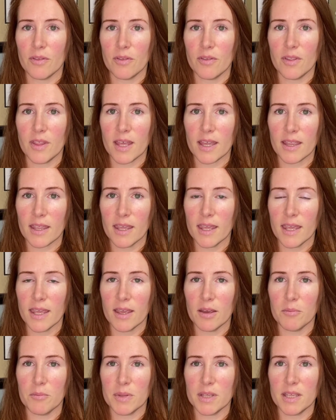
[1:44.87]
that
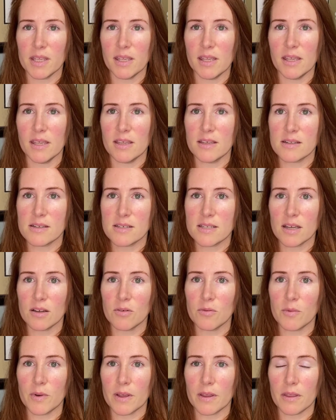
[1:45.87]
can't be
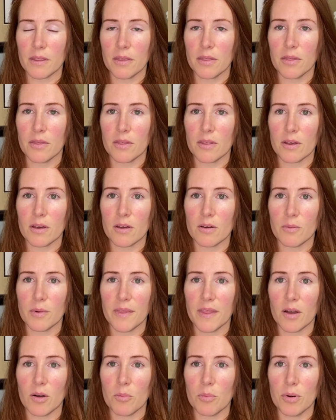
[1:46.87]
dealt with
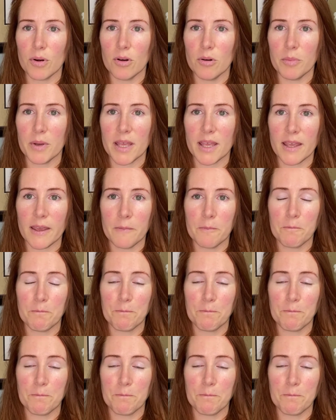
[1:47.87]
without probate,